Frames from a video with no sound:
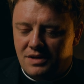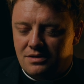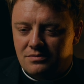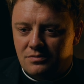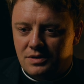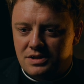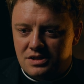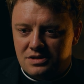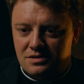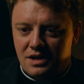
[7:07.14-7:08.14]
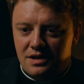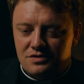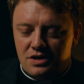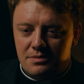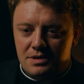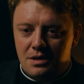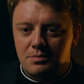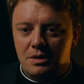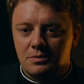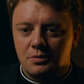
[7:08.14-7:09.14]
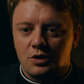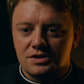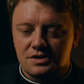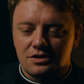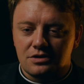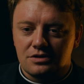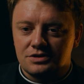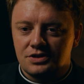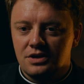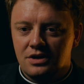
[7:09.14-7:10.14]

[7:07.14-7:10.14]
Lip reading: then we just kind of try to become bubble boys and girls,